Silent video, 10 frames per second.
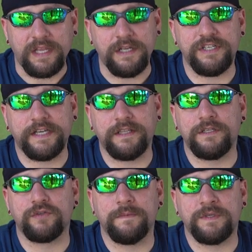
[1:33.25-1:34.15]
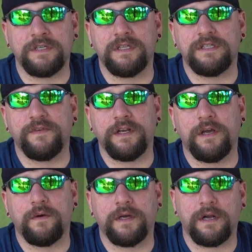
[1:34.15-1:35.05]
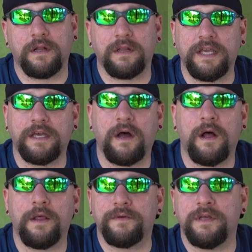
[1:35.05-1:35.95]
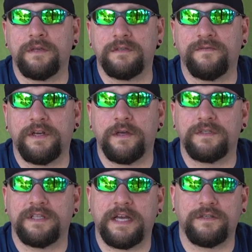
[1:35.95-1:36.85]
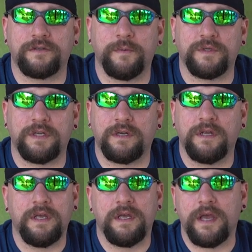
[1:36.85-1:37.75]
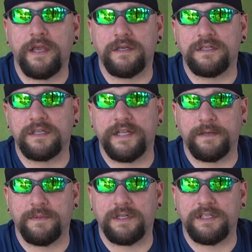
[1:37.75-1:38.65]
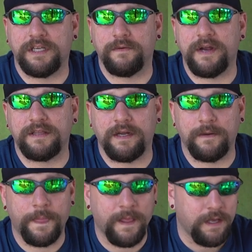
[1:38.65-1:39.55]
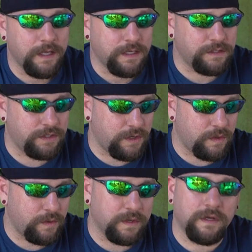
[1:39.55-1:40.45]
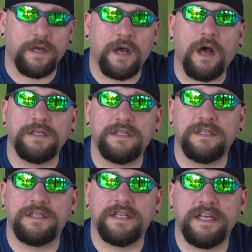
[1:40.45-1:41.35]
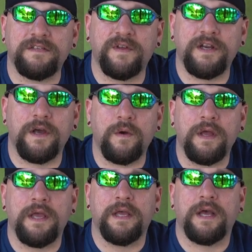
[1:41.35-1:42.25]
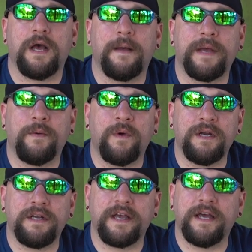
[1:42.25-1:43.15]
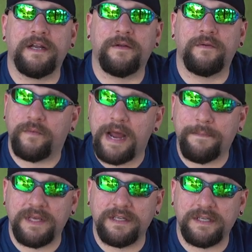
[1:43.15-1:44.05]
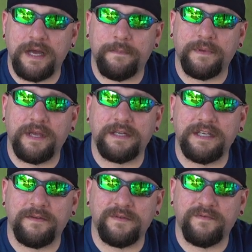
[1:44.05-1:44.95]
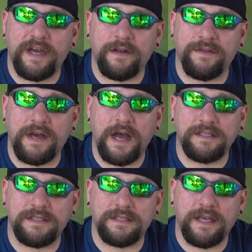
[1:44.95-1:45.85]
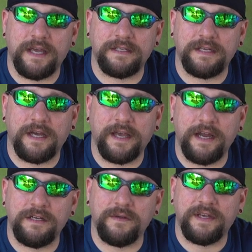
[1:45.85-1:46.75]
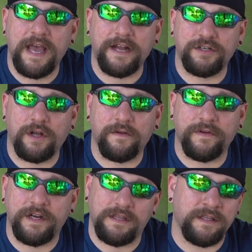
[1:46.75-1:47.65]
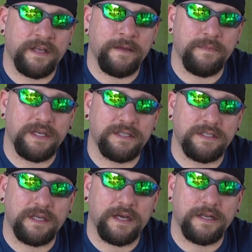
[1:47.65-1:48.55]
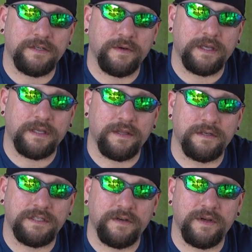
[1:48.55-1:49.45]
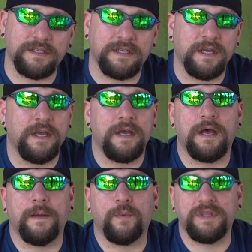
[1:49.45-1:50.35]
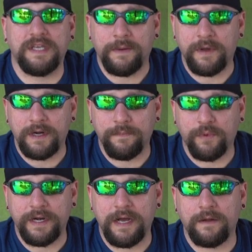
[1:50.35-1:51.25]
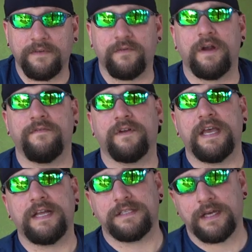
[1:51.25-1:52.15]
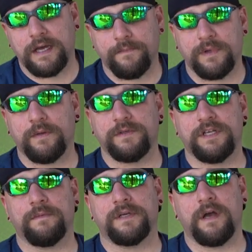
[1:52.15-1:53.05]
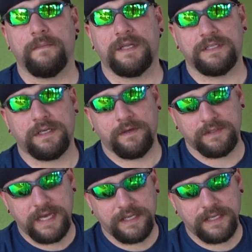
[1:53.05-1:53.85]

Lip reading: check the description of this video and I'll link all 3 of those videos in that description. You can just click them, it'll take you right there. So on to today's video. I wanted to kind of wrap things up and give some final thoughts and kind of do a catch-all for anything that I missed during the other series. One thing I wanted to point out before I forget, a gentleman commented, he was